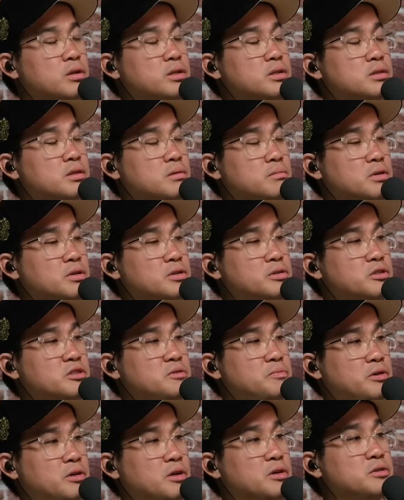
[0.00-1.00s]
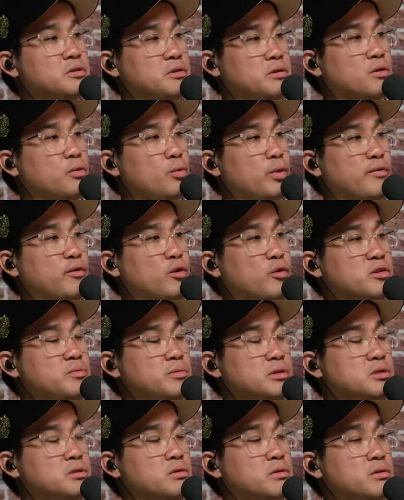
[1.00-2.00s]
all these commercials because, you know, we've always
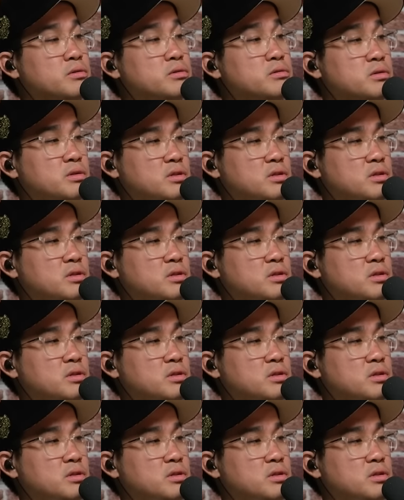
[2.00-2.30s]
been so used to